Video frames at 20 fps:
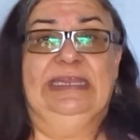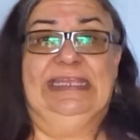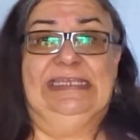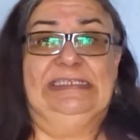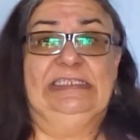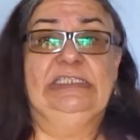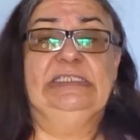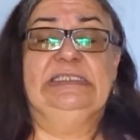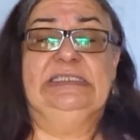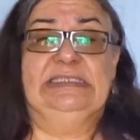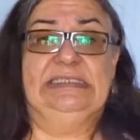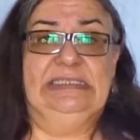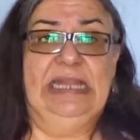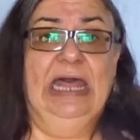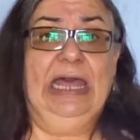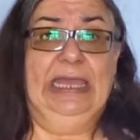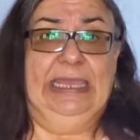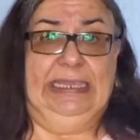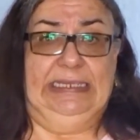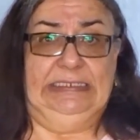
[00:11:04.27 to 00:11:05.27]
this
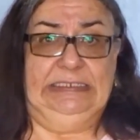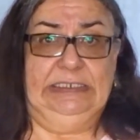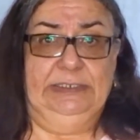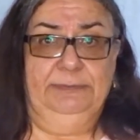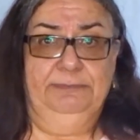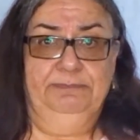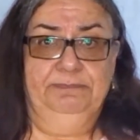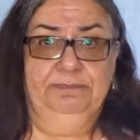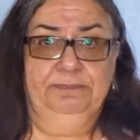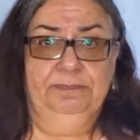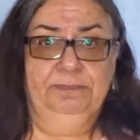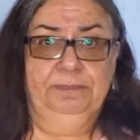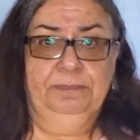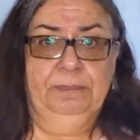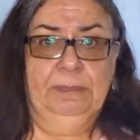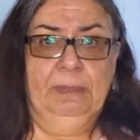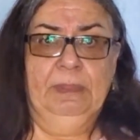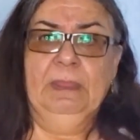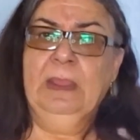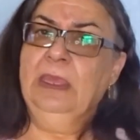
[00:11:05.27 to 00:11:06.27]
slide.
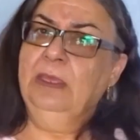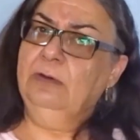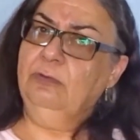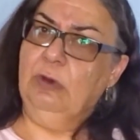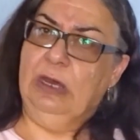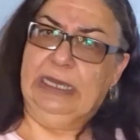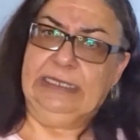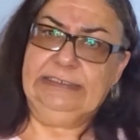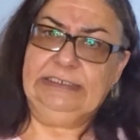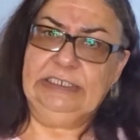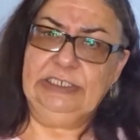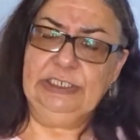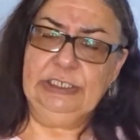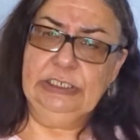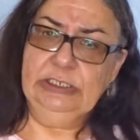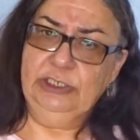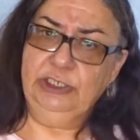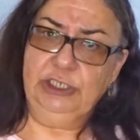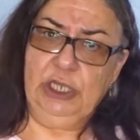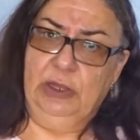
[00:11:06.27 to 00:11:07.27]
Why did
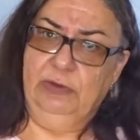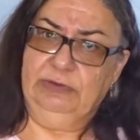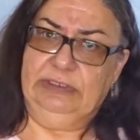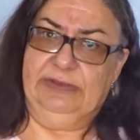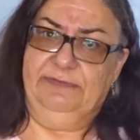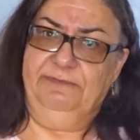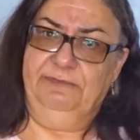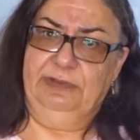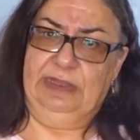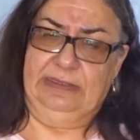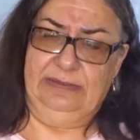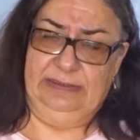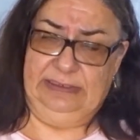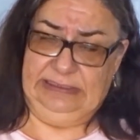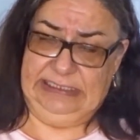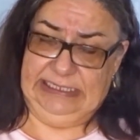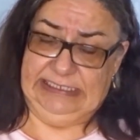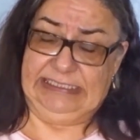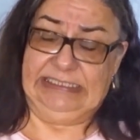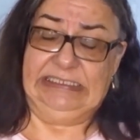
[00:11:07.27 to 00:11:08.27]
you show
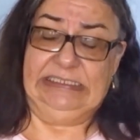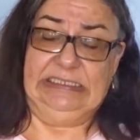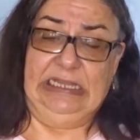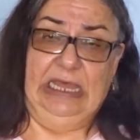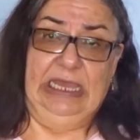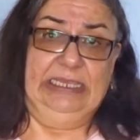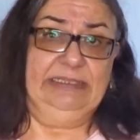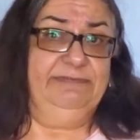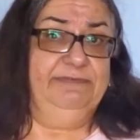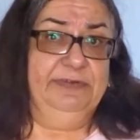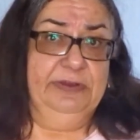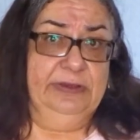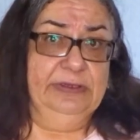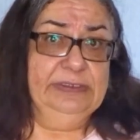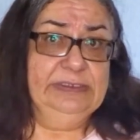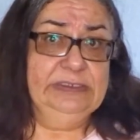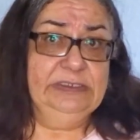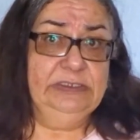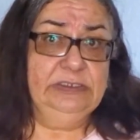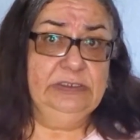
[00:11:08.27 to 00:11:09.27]
this slide
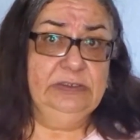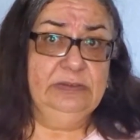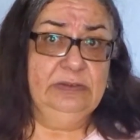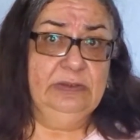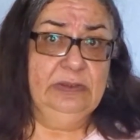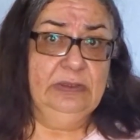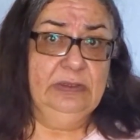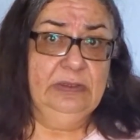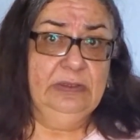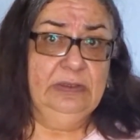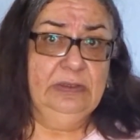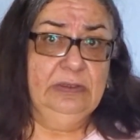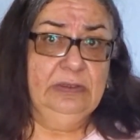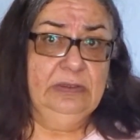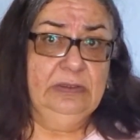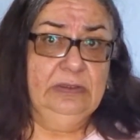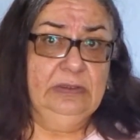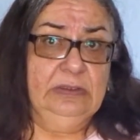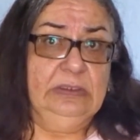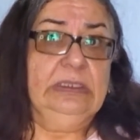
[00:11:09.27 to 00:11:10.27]
first?
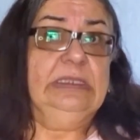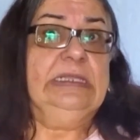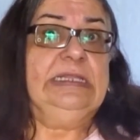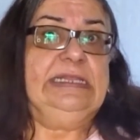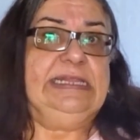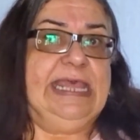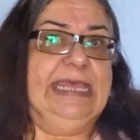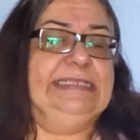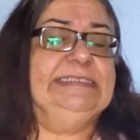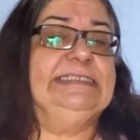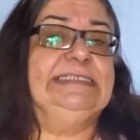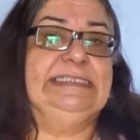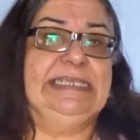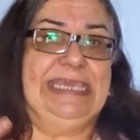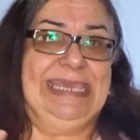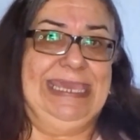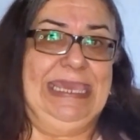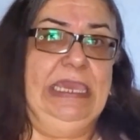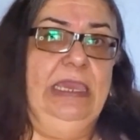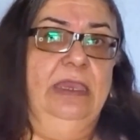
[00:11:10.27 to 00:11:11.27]
Let's
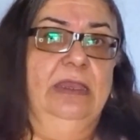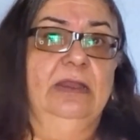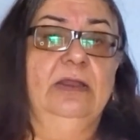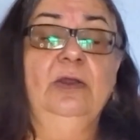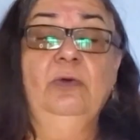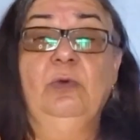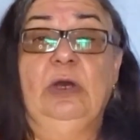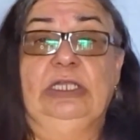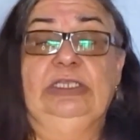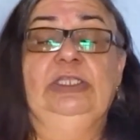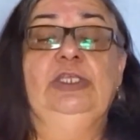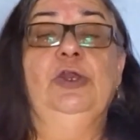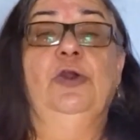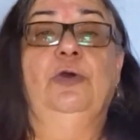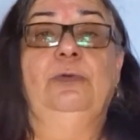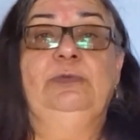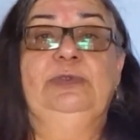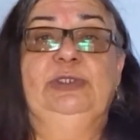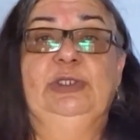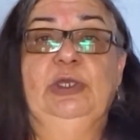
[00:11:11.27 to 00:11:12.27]
hear what the
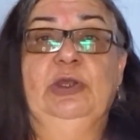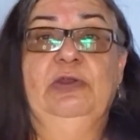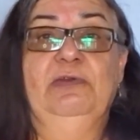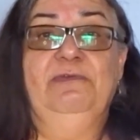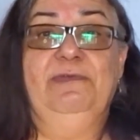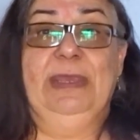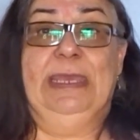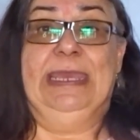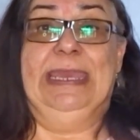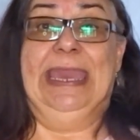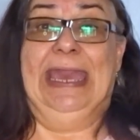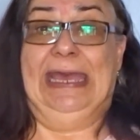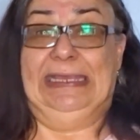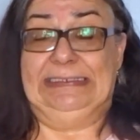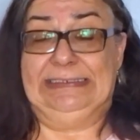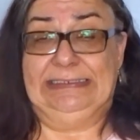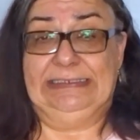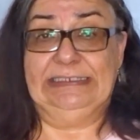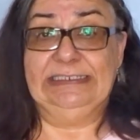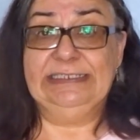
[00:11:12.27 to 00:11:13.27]
observee
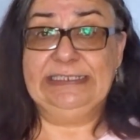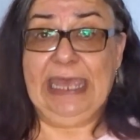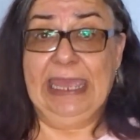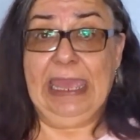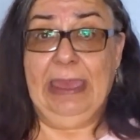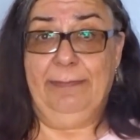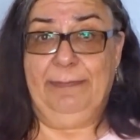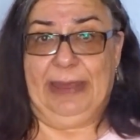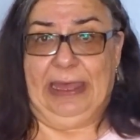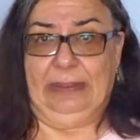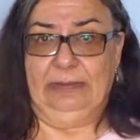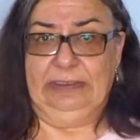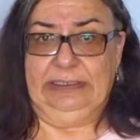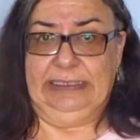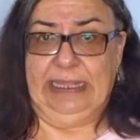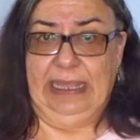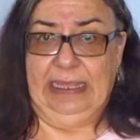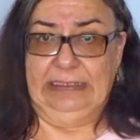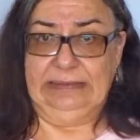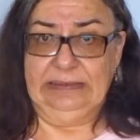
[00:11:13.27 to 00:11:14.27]
has to say about
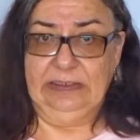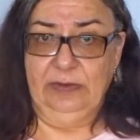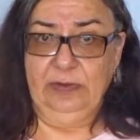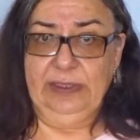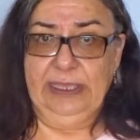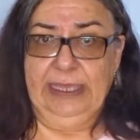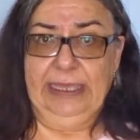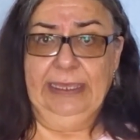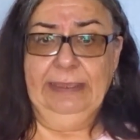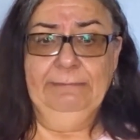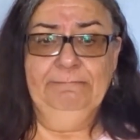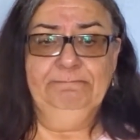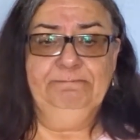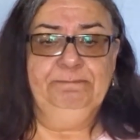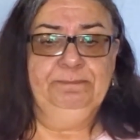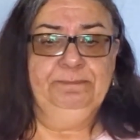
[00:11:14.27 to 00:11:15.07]
that, okay?